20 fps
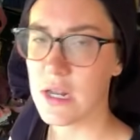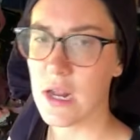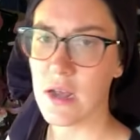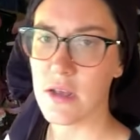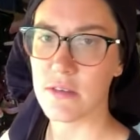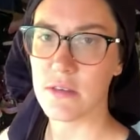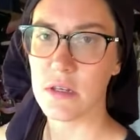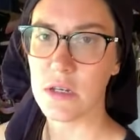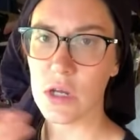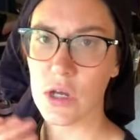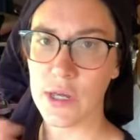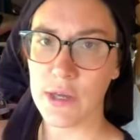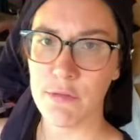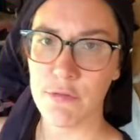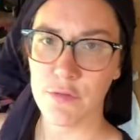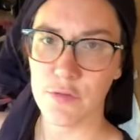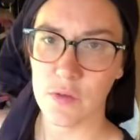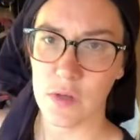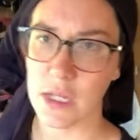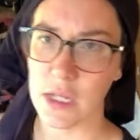has a
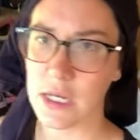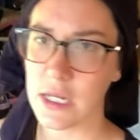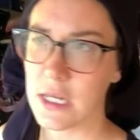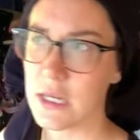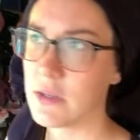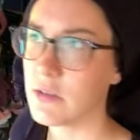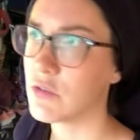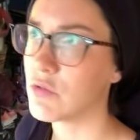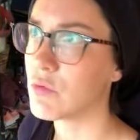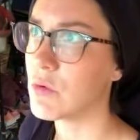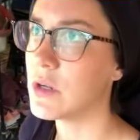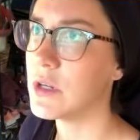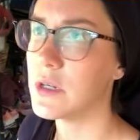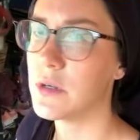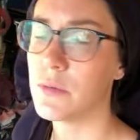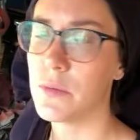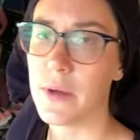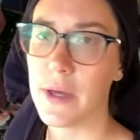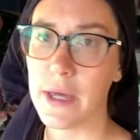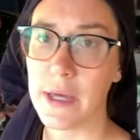knife and he is running
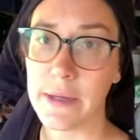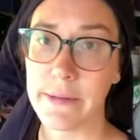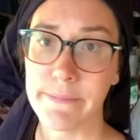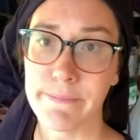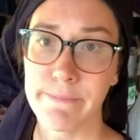away.